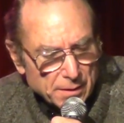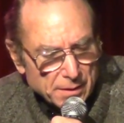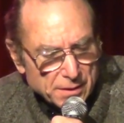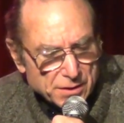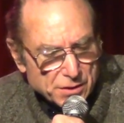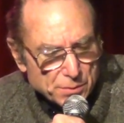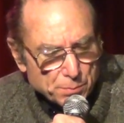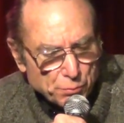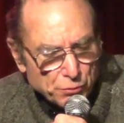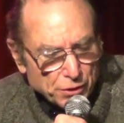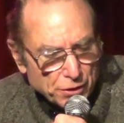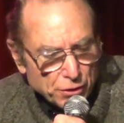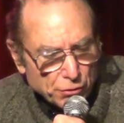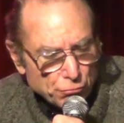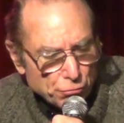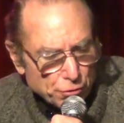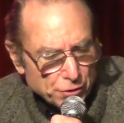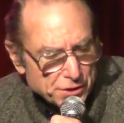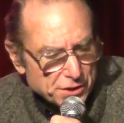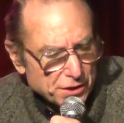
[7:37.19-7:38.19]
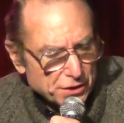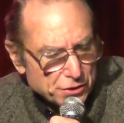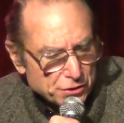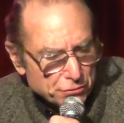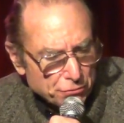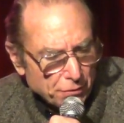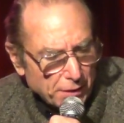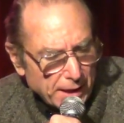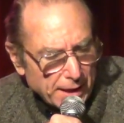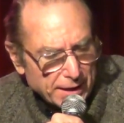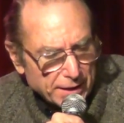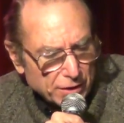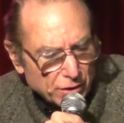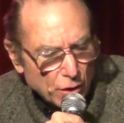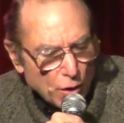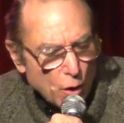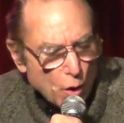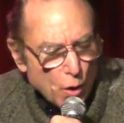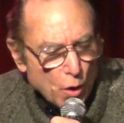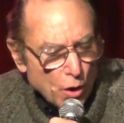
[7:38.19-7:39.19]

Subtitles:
And sprint across the strand,